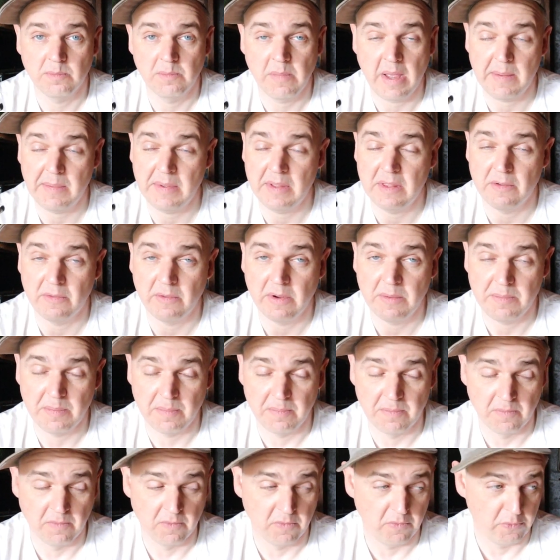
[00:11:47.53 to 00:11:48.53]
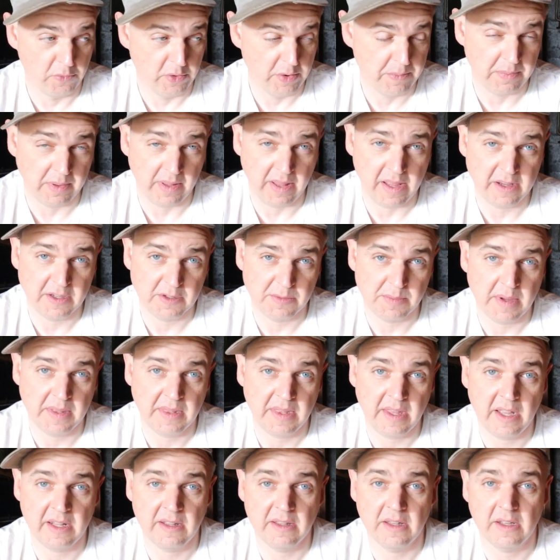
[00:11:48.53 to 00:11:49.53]
Maybe the re
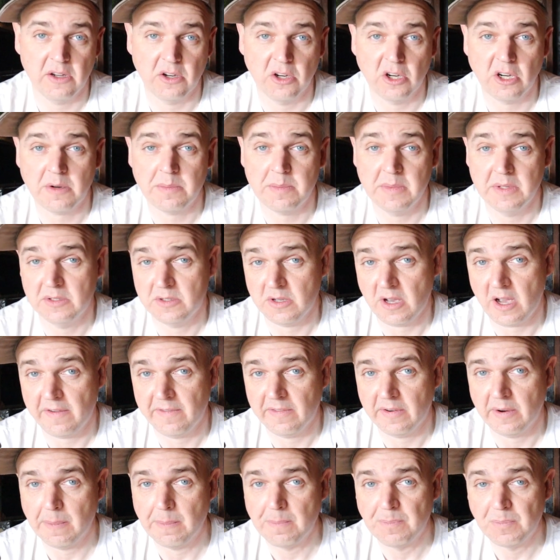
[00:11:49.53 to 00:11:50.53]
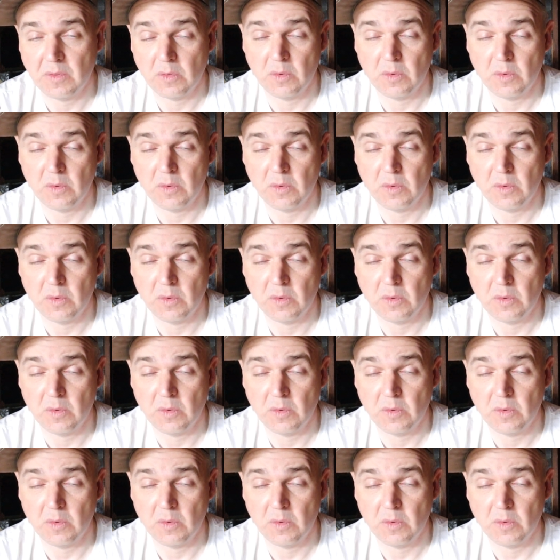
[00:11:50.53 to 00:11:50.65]
replacement that the Kirkmans offer,